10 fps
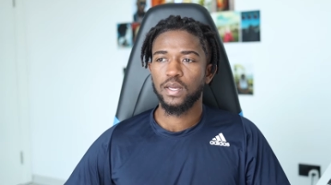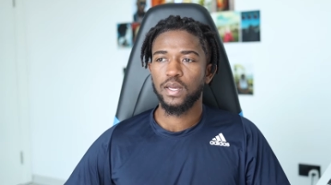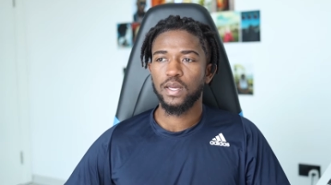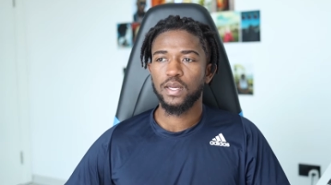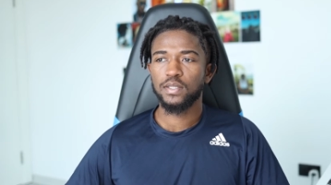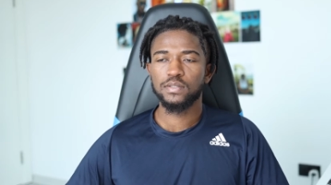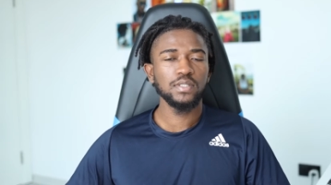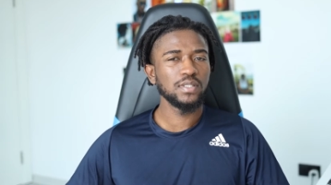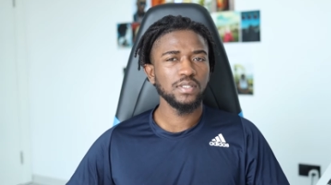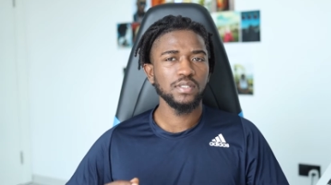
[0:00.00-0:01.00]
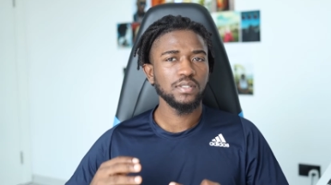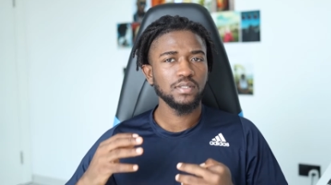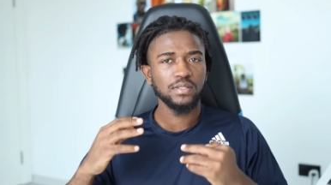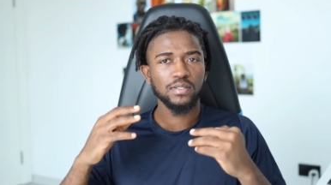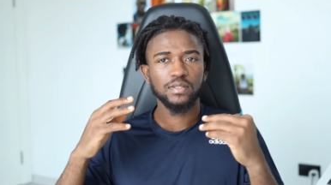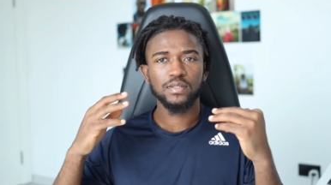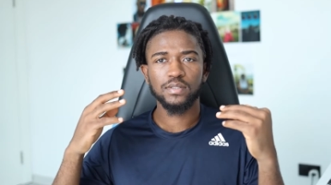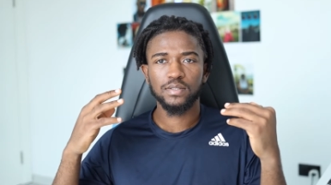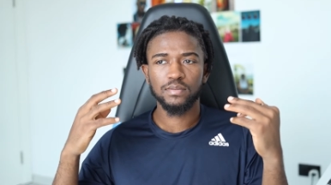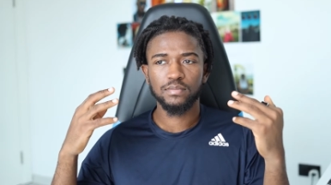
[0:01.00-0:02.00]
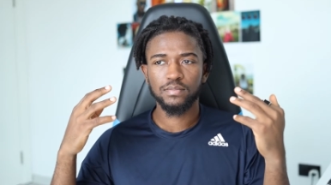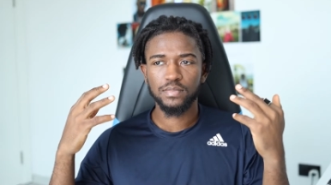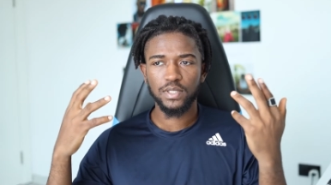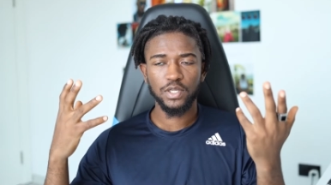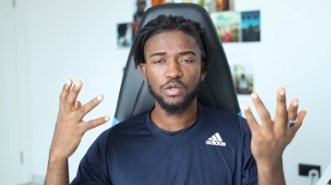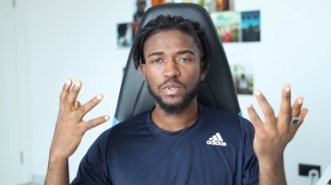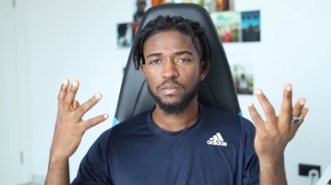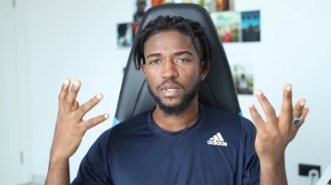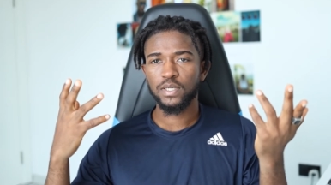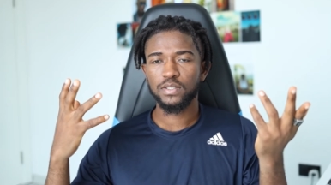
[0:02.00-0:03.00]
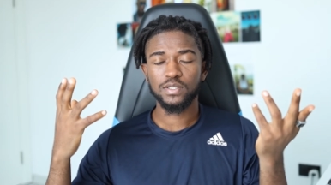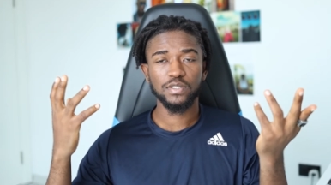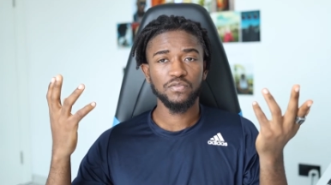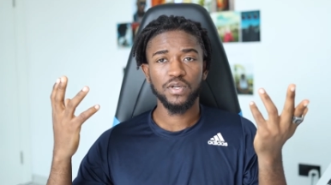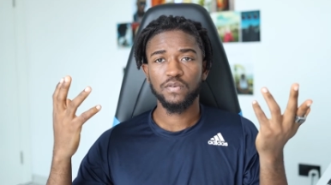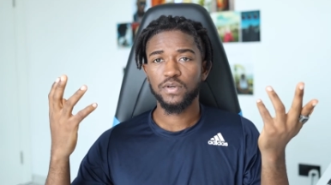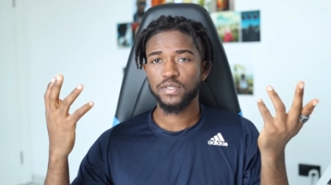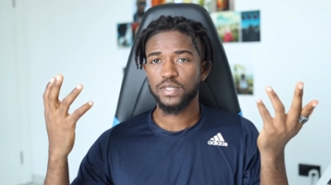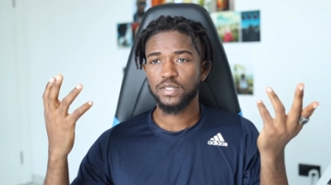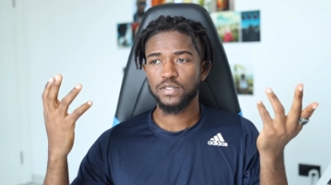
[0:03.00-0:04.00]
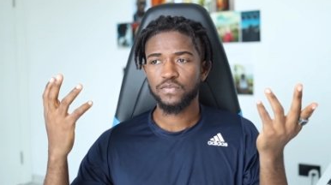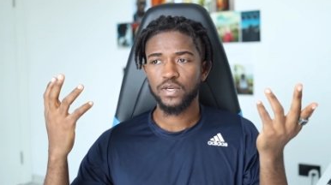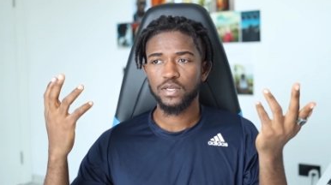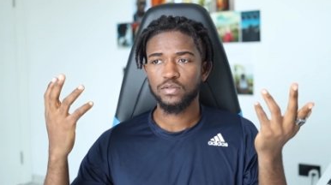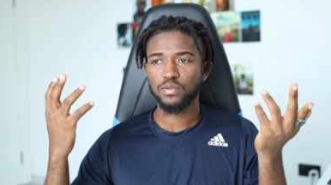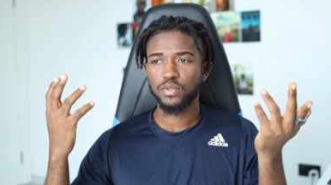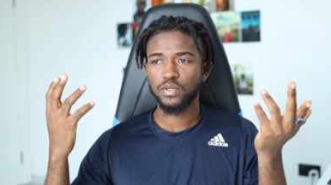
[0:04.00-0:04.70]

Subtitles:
And this is, in the human mind, this is very, very satisfying, to be